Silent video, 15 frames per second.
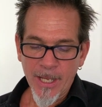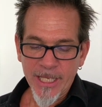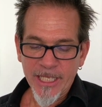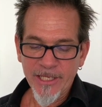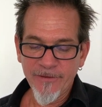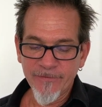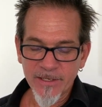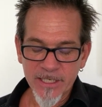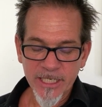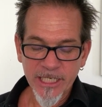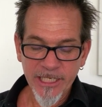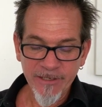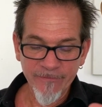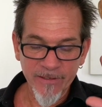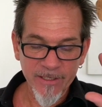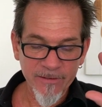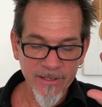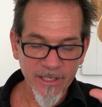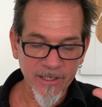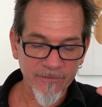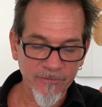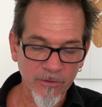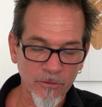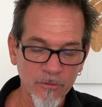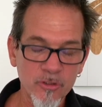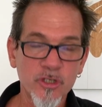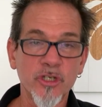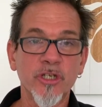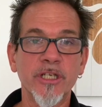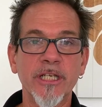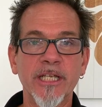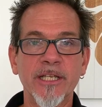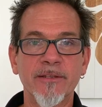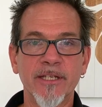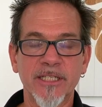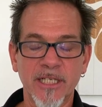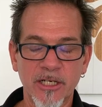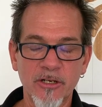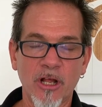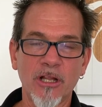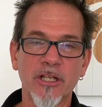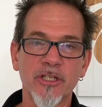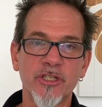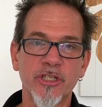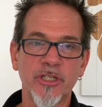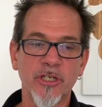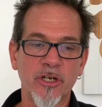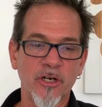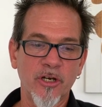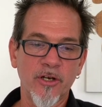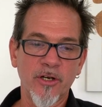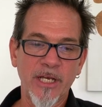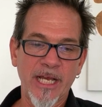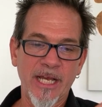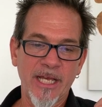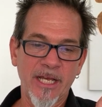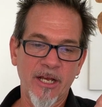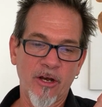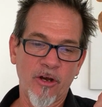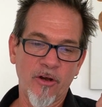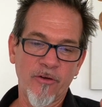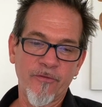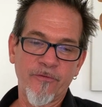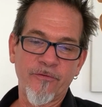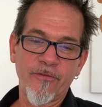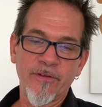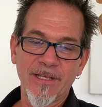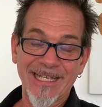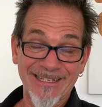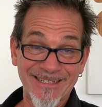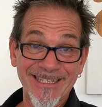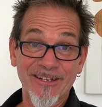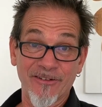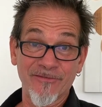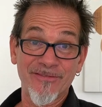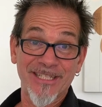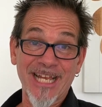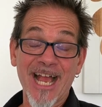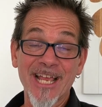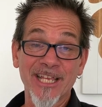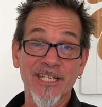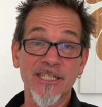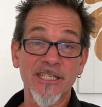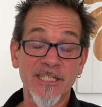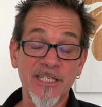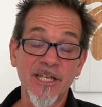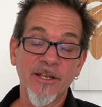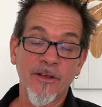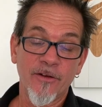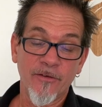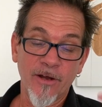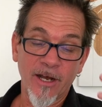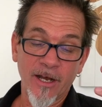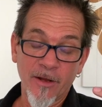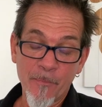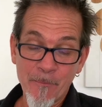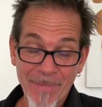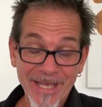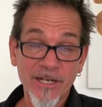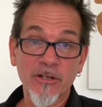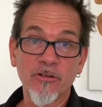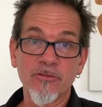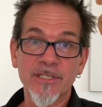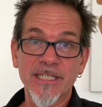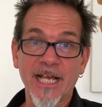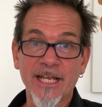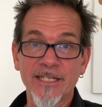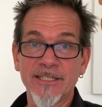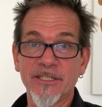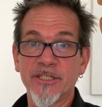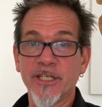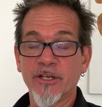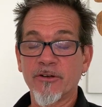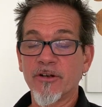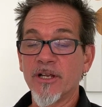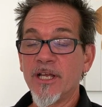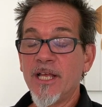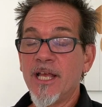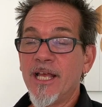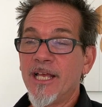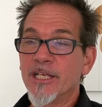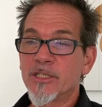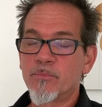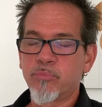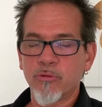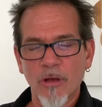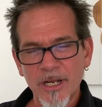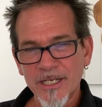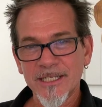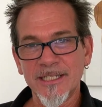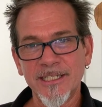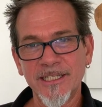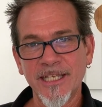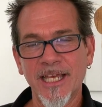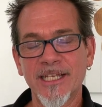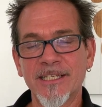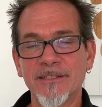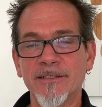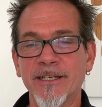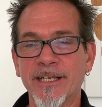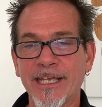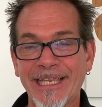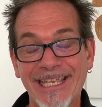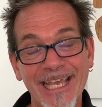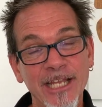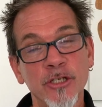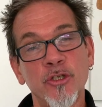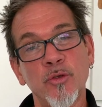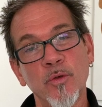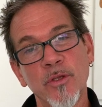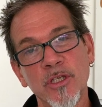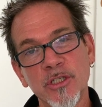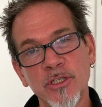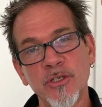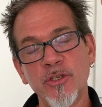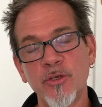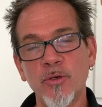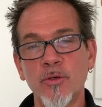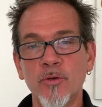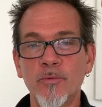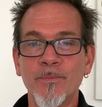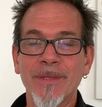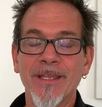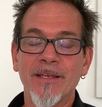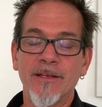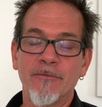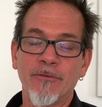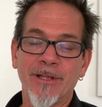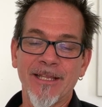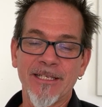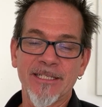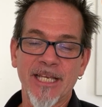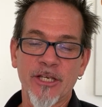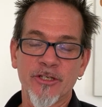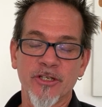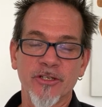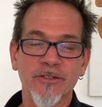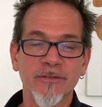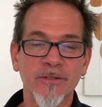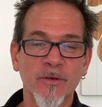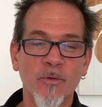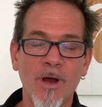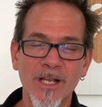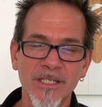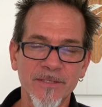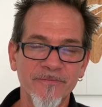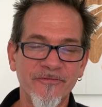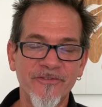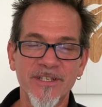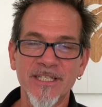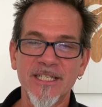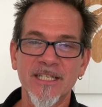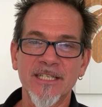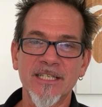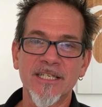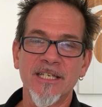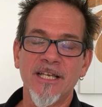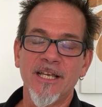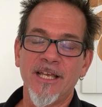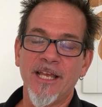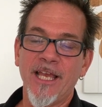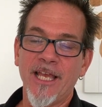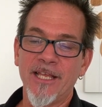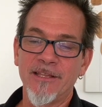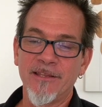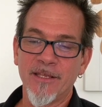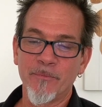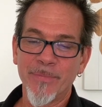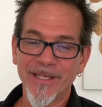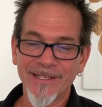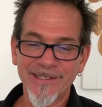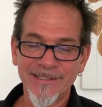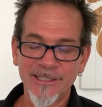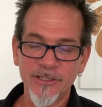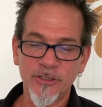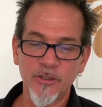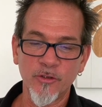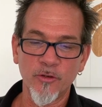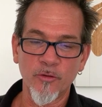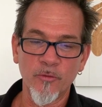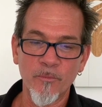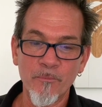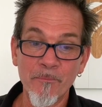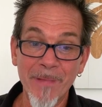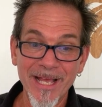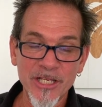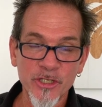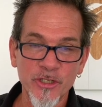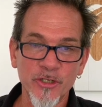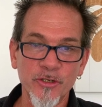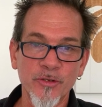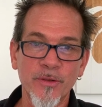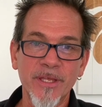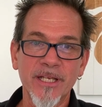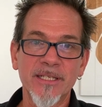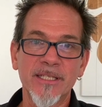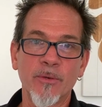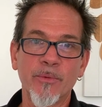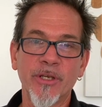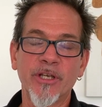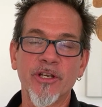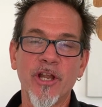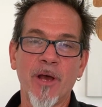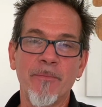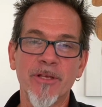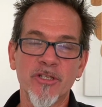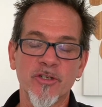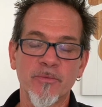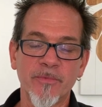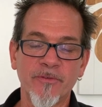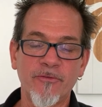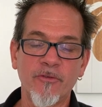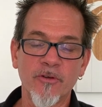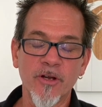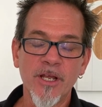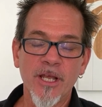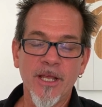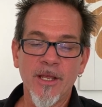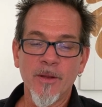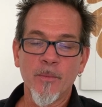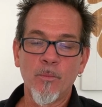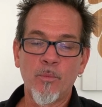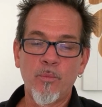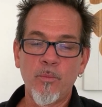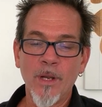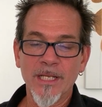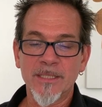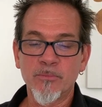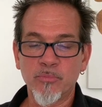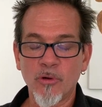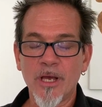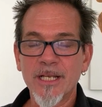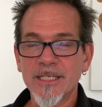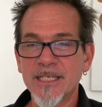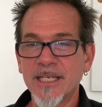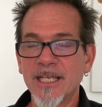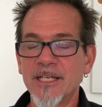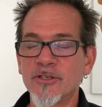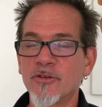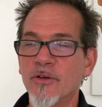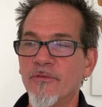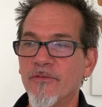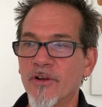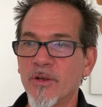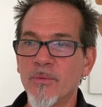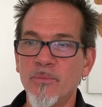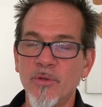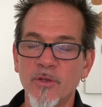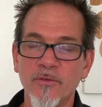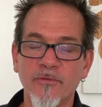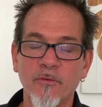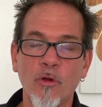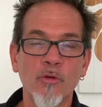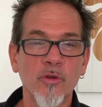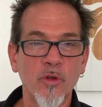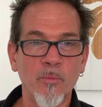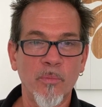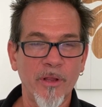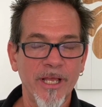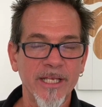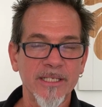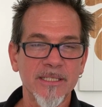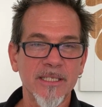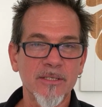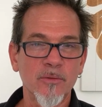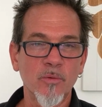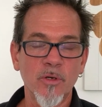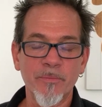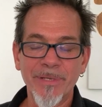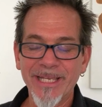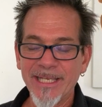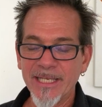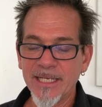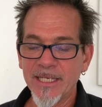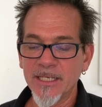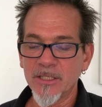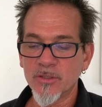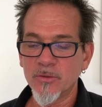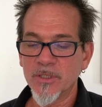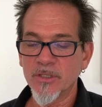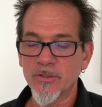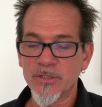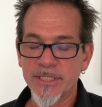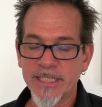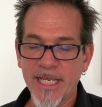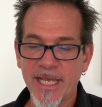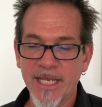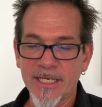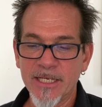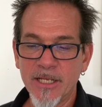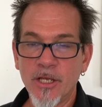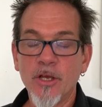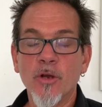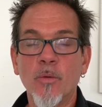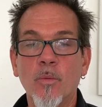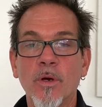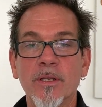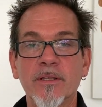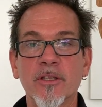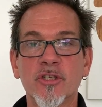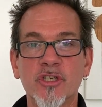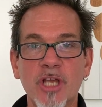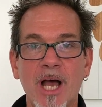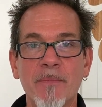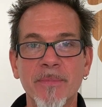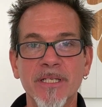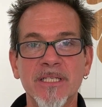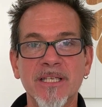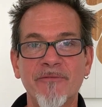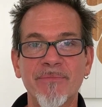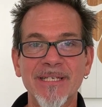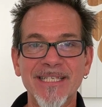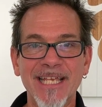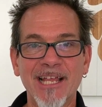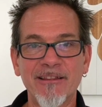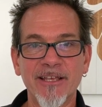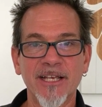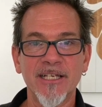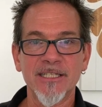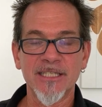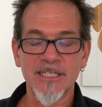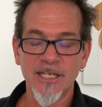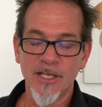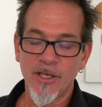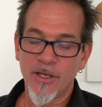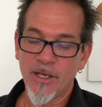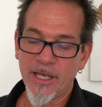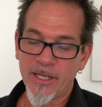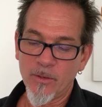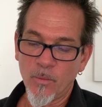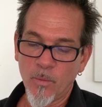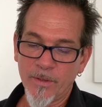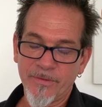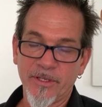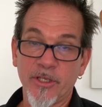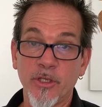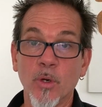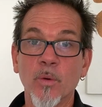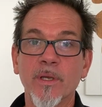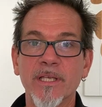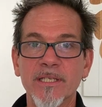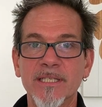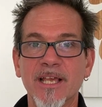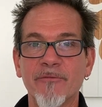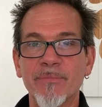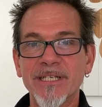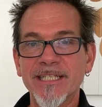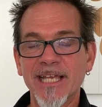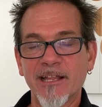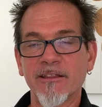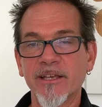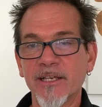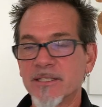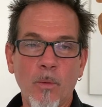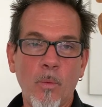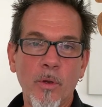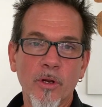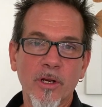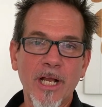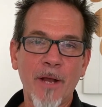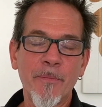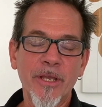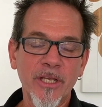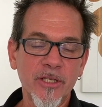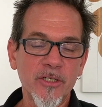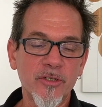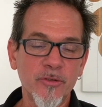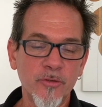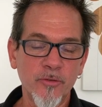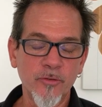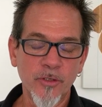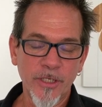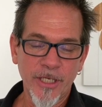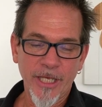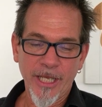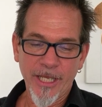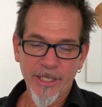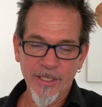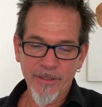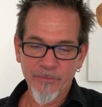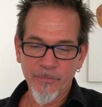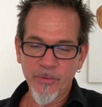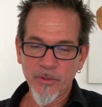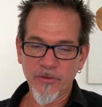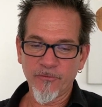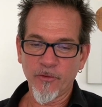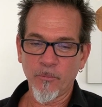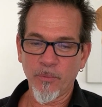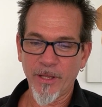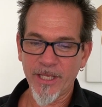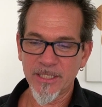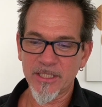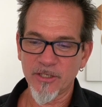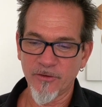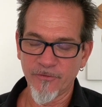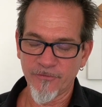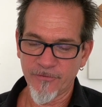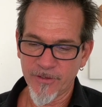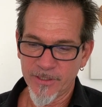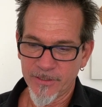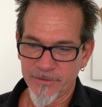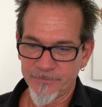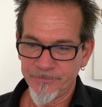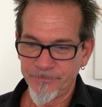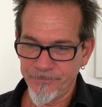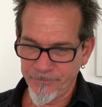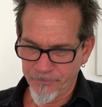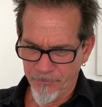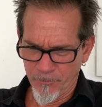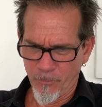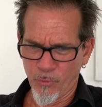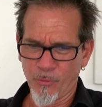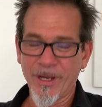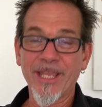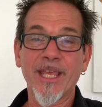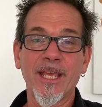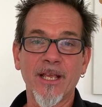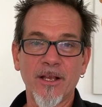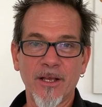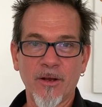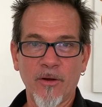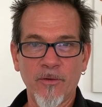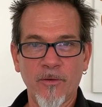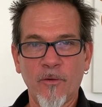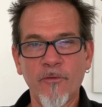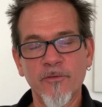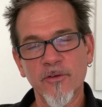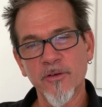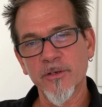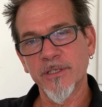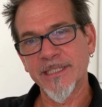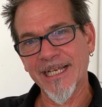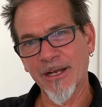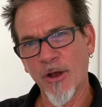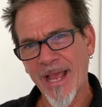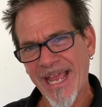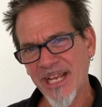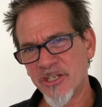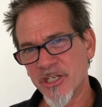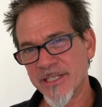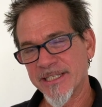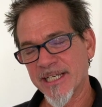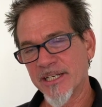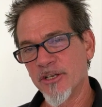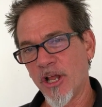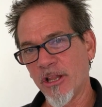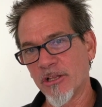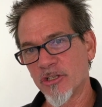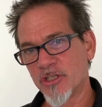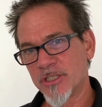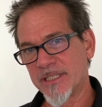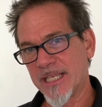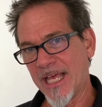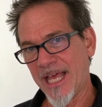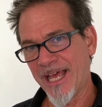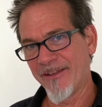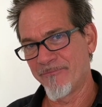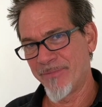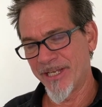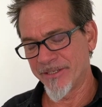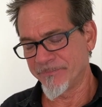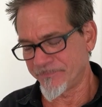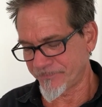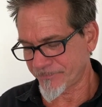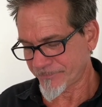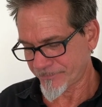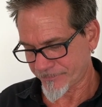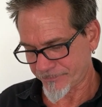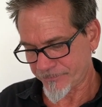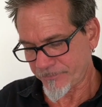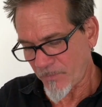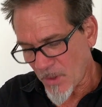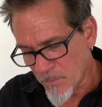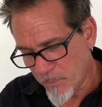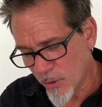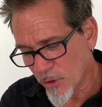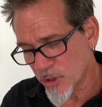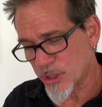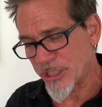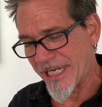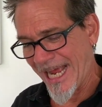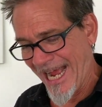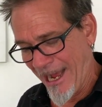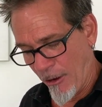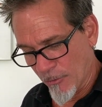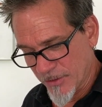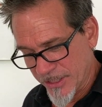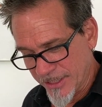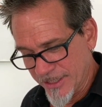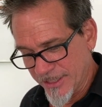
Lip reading: even the evolution in the technology of science, medical science, etc., has brought us yet again to this new realization. Quantum physics and the ability to measure things that we could not measure before has brought us again to a very beautiful new place. We're beginning to understand what the shamans have been telling us and what the yogis have been telling us. We're coming into a beautiful place of bringing over ancient technologies that had been pushed out,